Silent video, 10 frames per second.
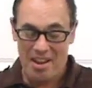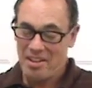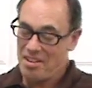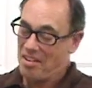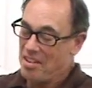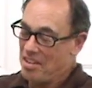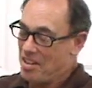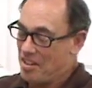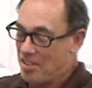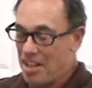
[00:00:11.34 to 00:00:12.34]
yeah, yeah.
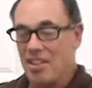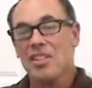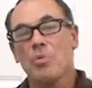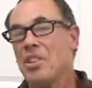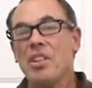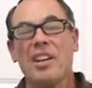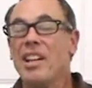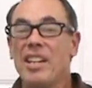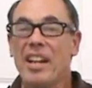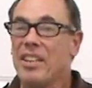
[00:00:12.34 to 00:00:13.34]
You take this, with you don't
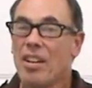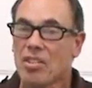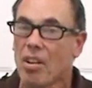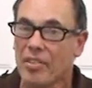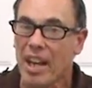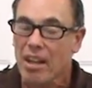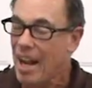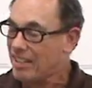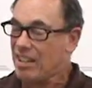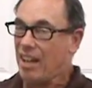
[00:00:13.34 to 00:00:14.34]
gonna need anything else all
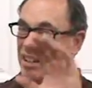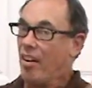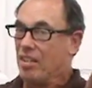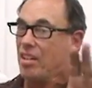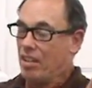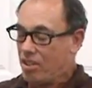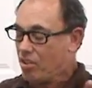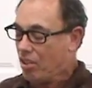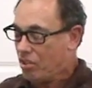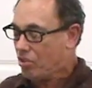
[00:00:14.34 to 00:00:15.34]
day. I, I guarantee it.
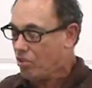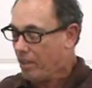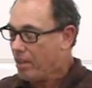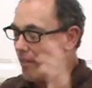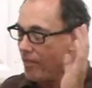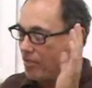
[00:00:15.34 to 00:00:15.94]
It's good. It's good.